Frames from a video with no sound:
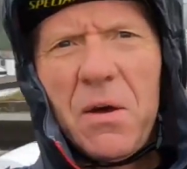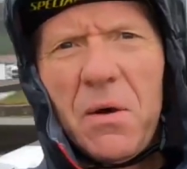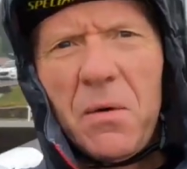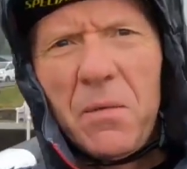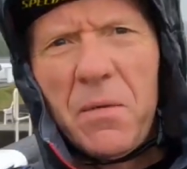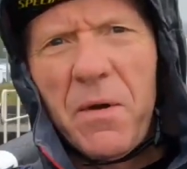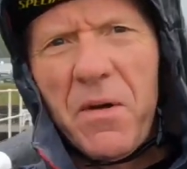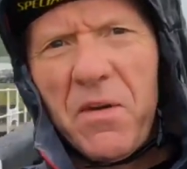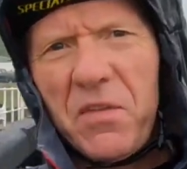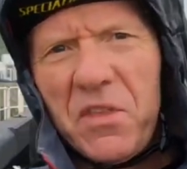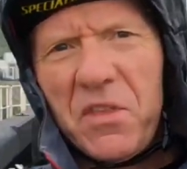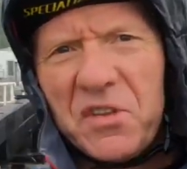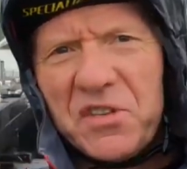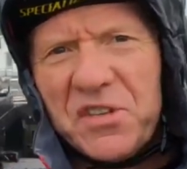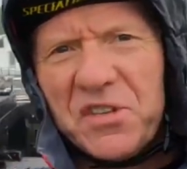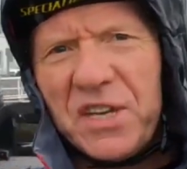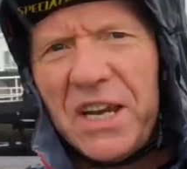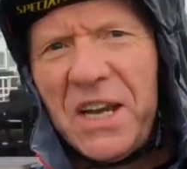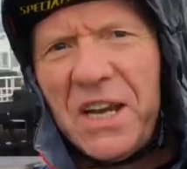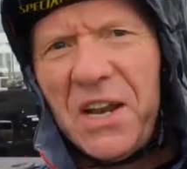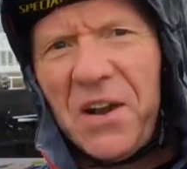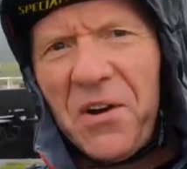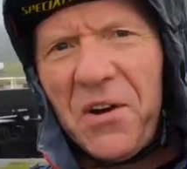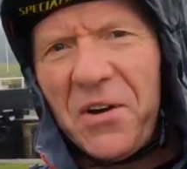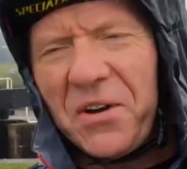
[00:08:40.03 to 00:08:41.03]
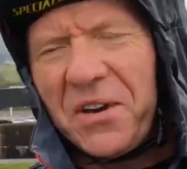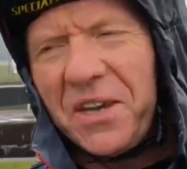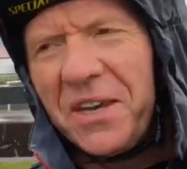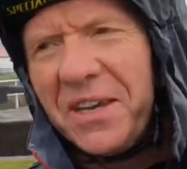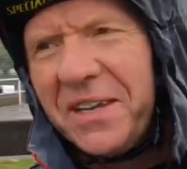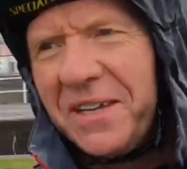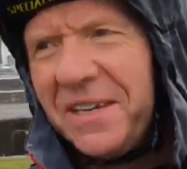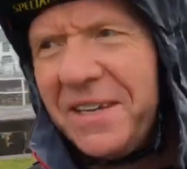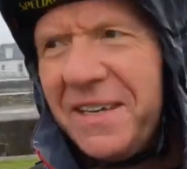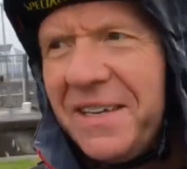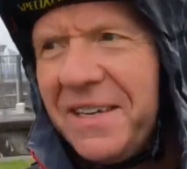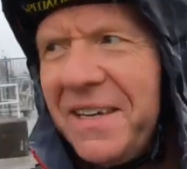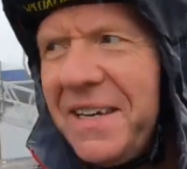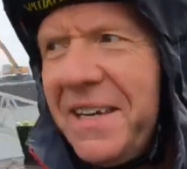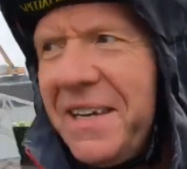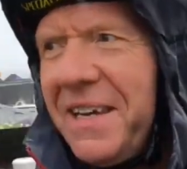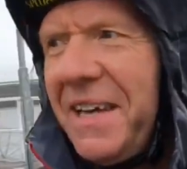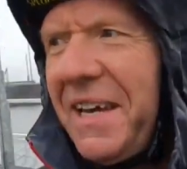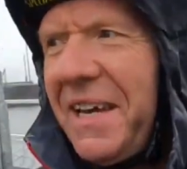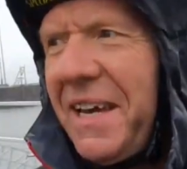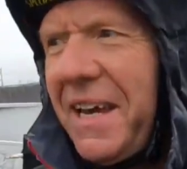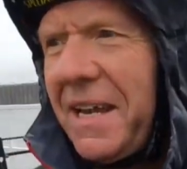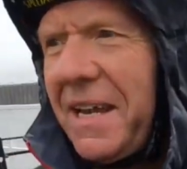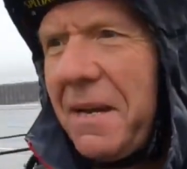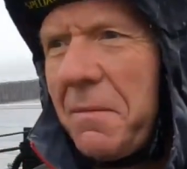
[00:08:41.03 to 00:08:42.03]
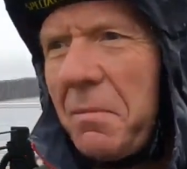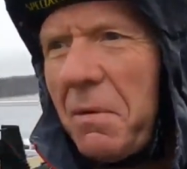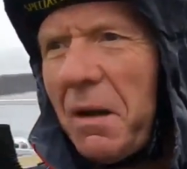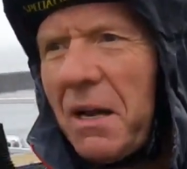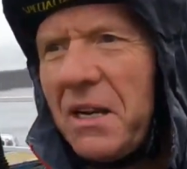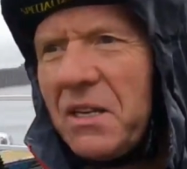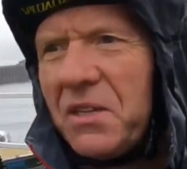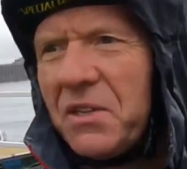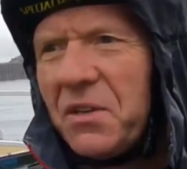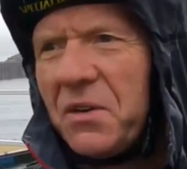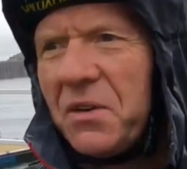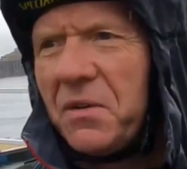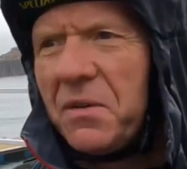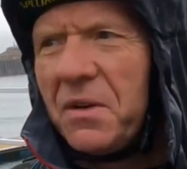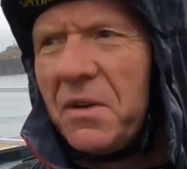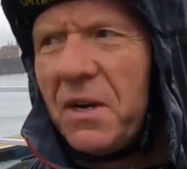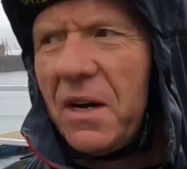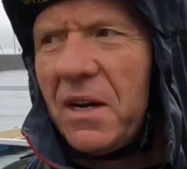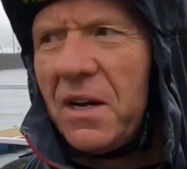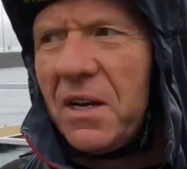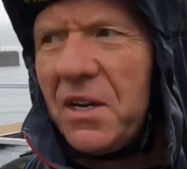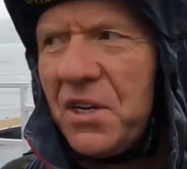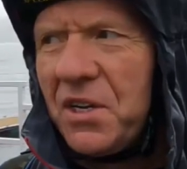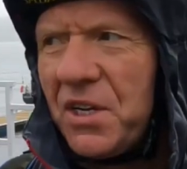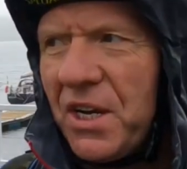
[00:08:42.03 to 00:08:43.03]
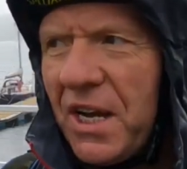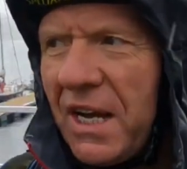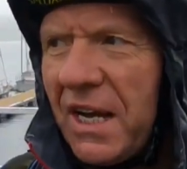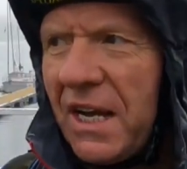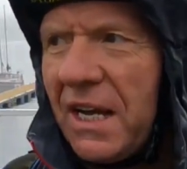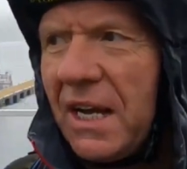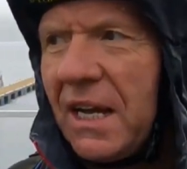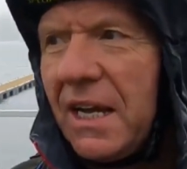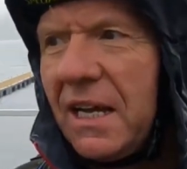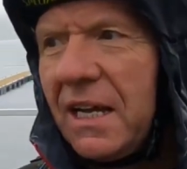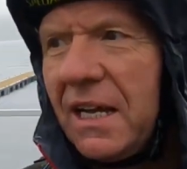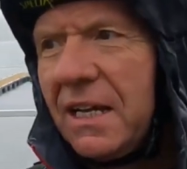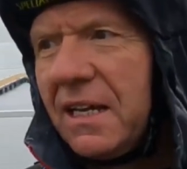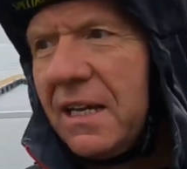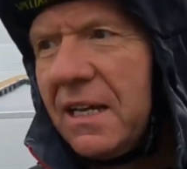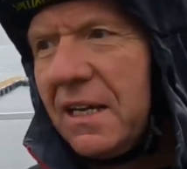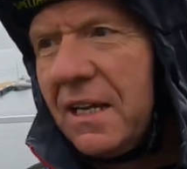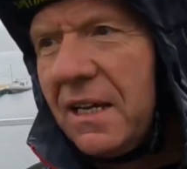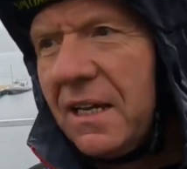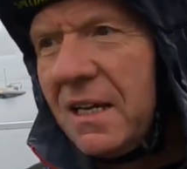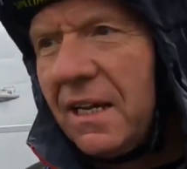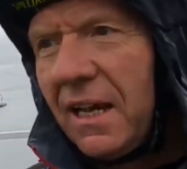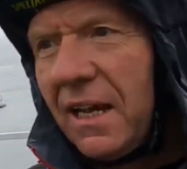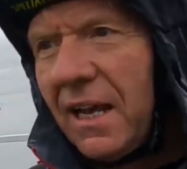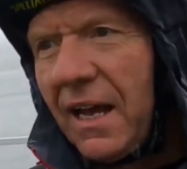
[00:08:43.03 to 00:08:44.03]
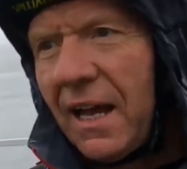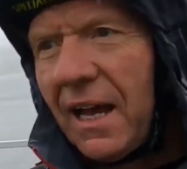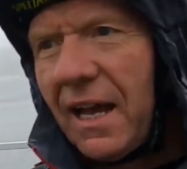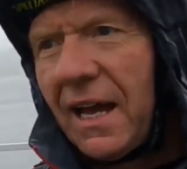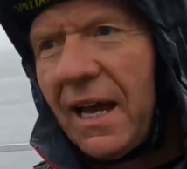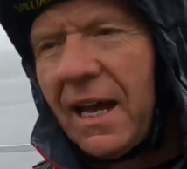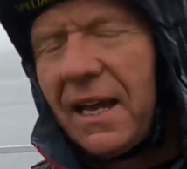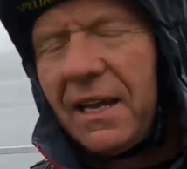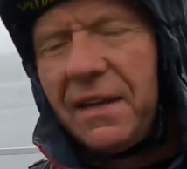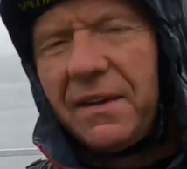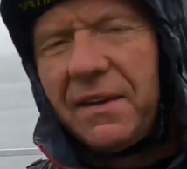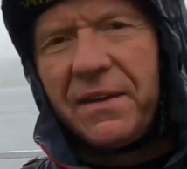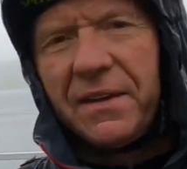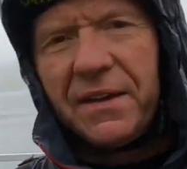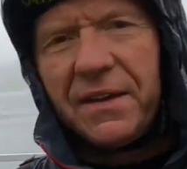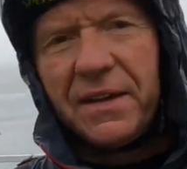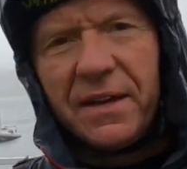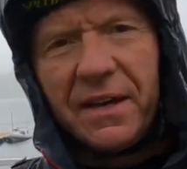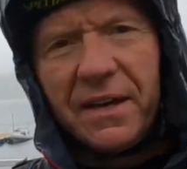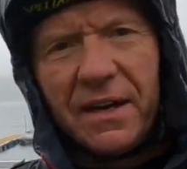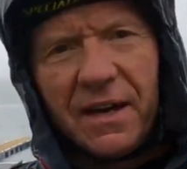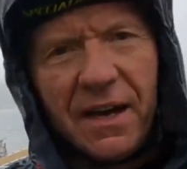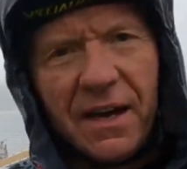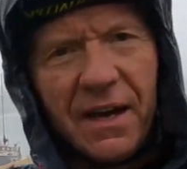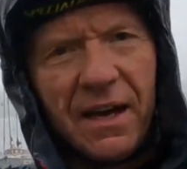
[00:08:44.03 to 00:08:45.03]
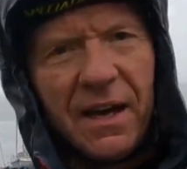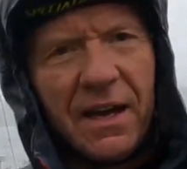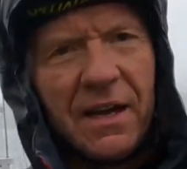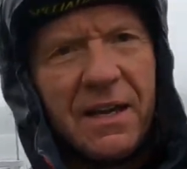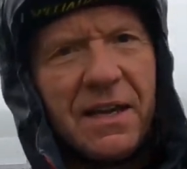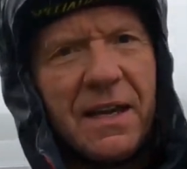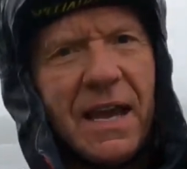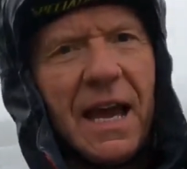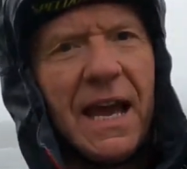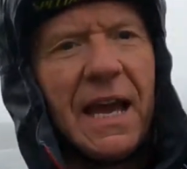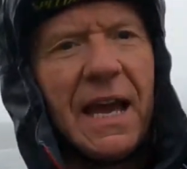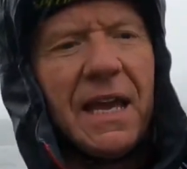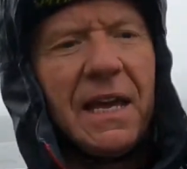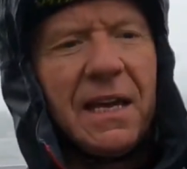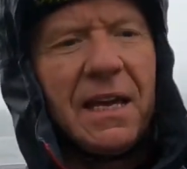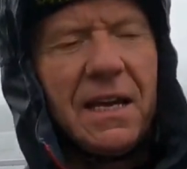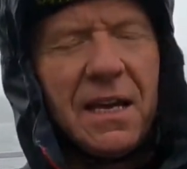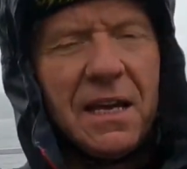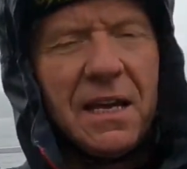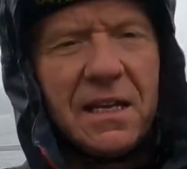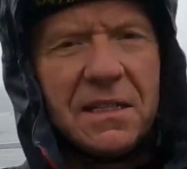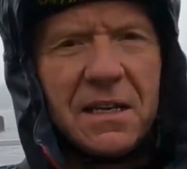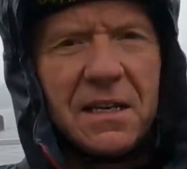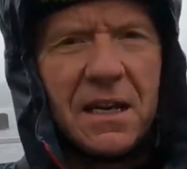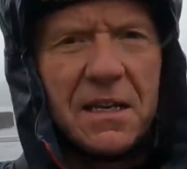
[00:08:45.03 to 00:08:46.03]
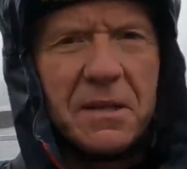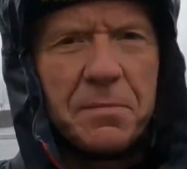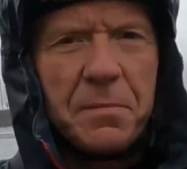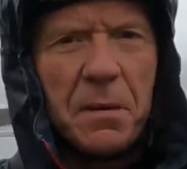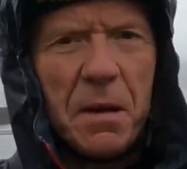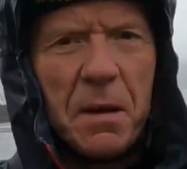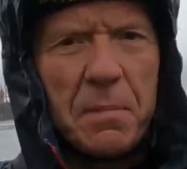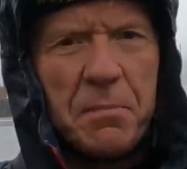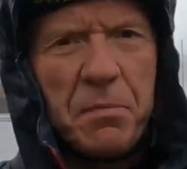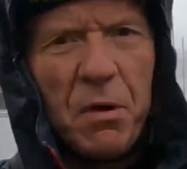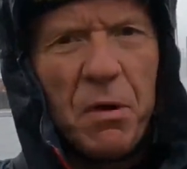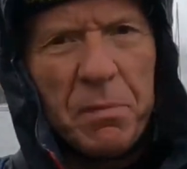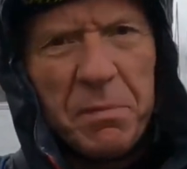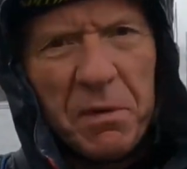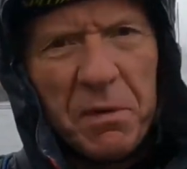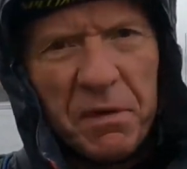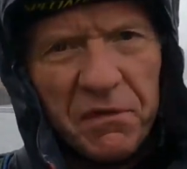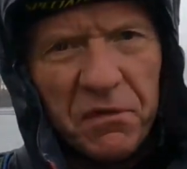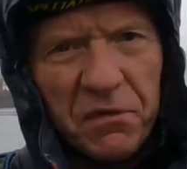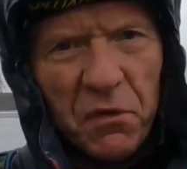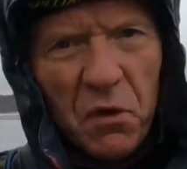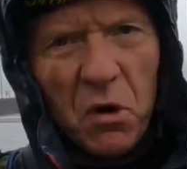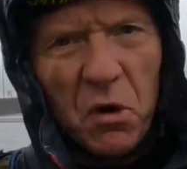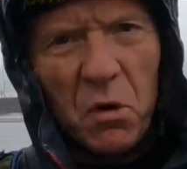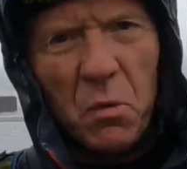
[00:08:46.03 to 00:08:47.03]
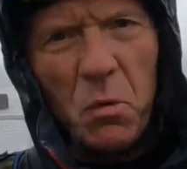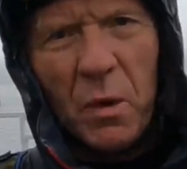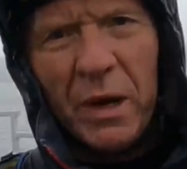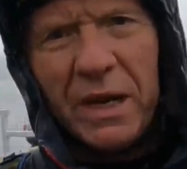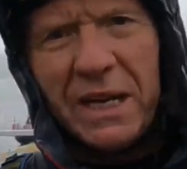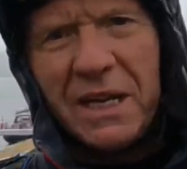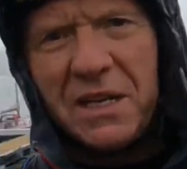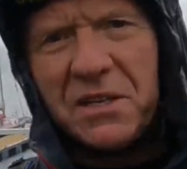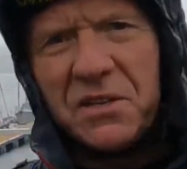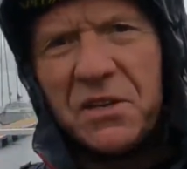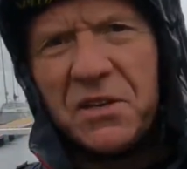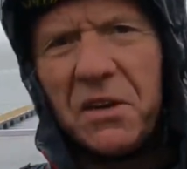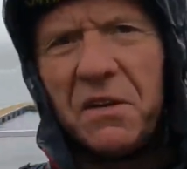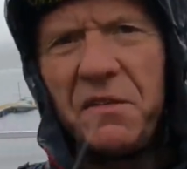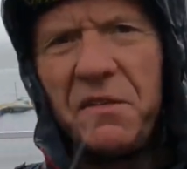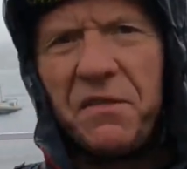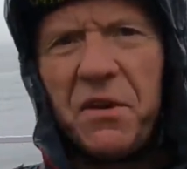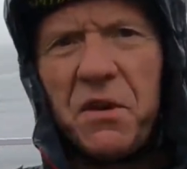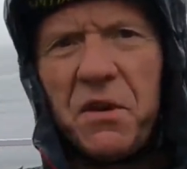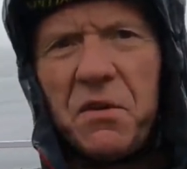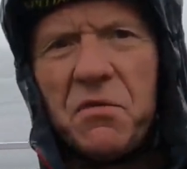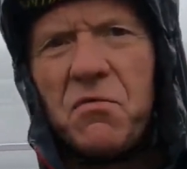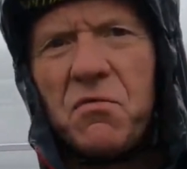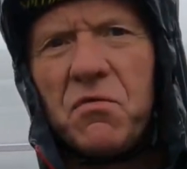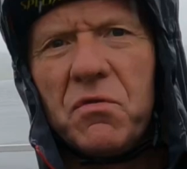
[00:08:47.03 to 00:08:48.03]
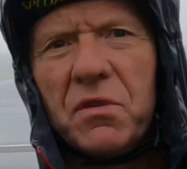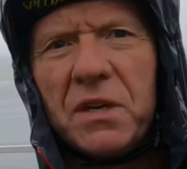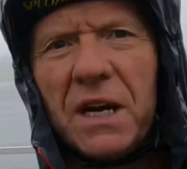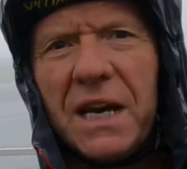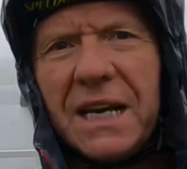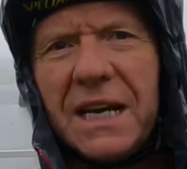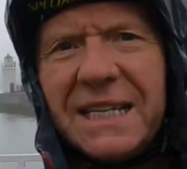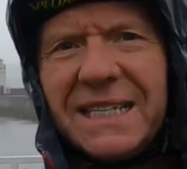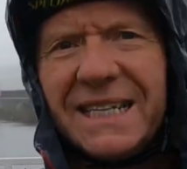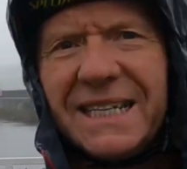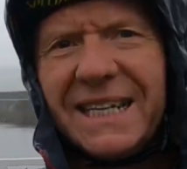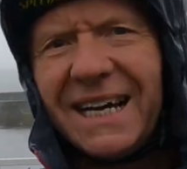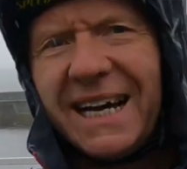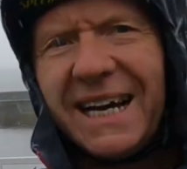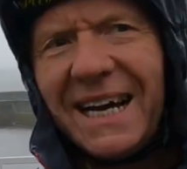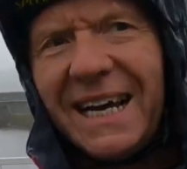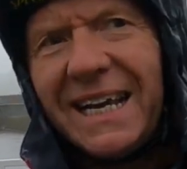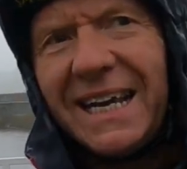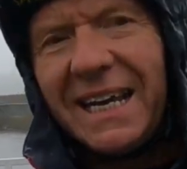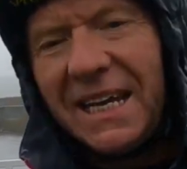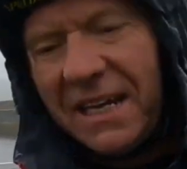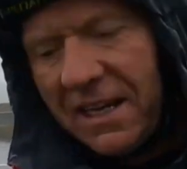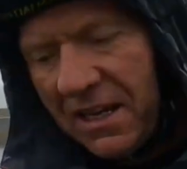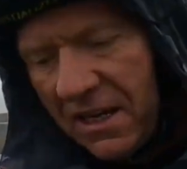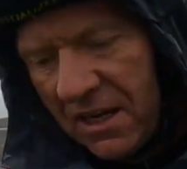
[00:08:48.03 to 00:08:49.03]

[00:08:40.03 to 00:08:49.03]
we're at the Sea Loch in a place called Ardrishaig, and yeah, so it's been a proper 4 weddings and a funeral day today.